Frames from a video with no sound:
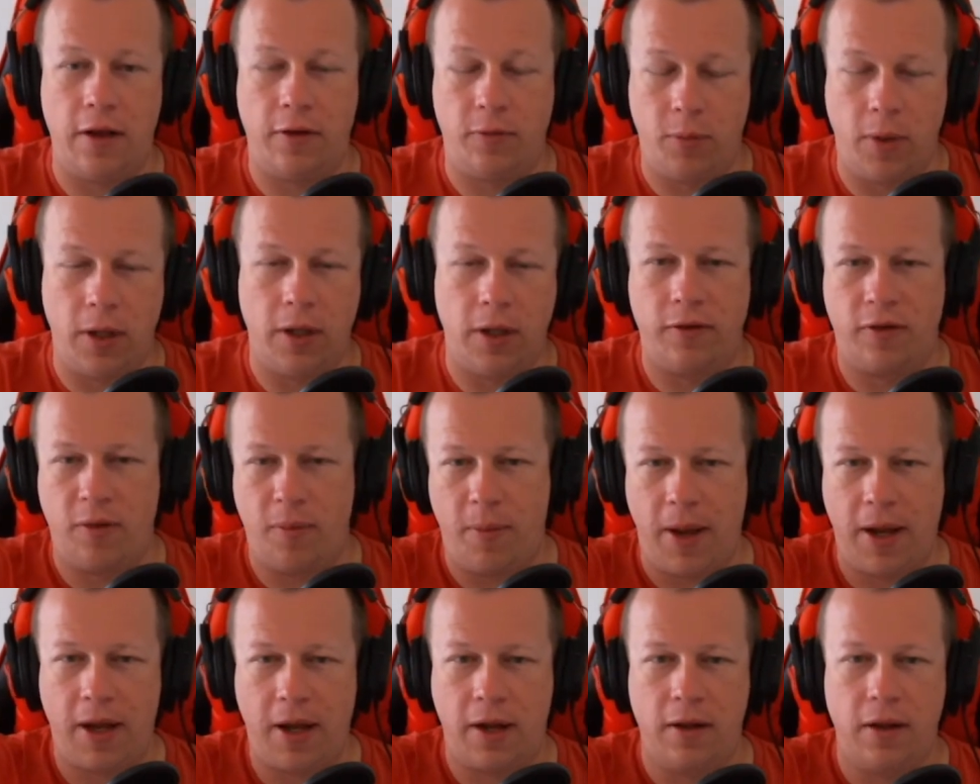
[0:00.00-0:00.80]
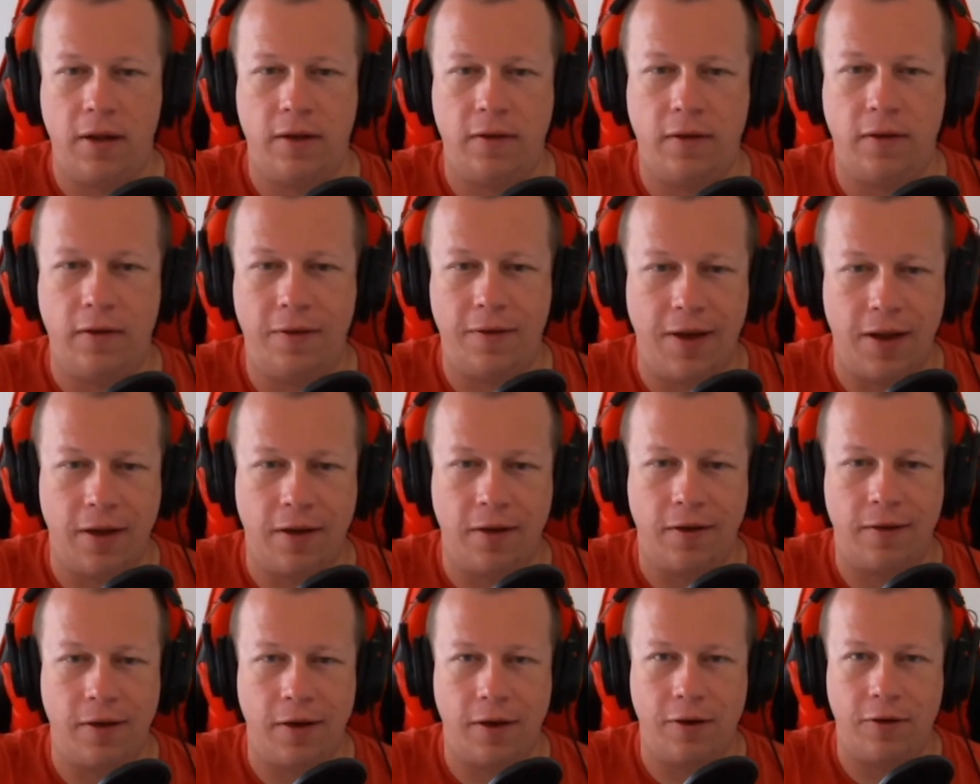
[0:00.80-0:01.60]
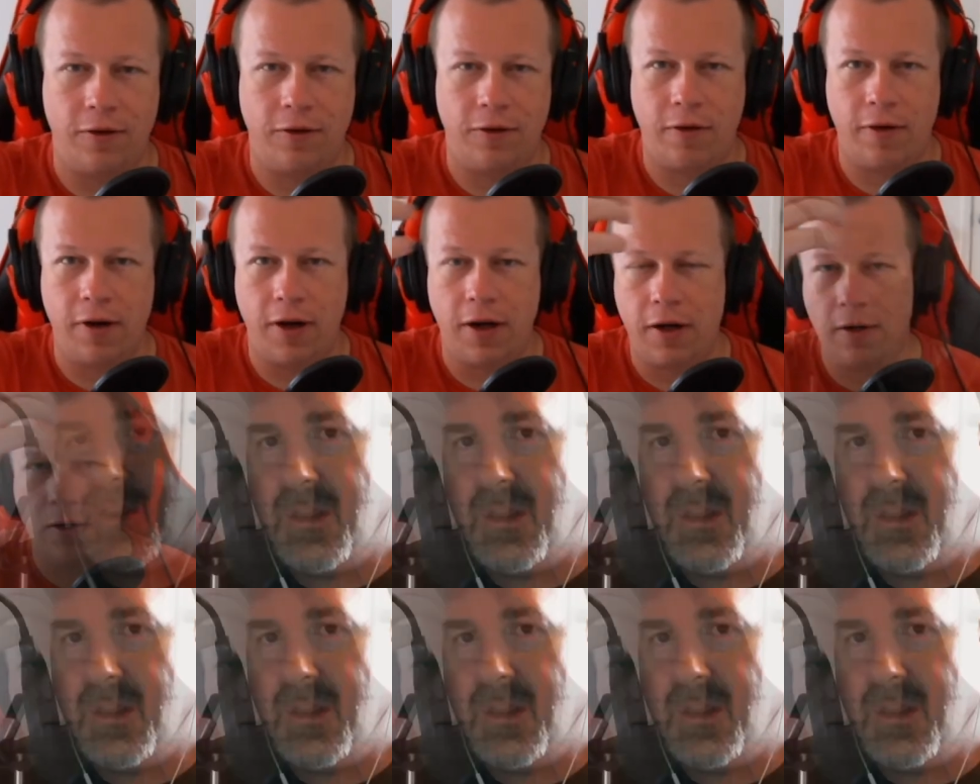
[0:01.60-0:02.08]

as well as the back glass is. Well, not only that, screen.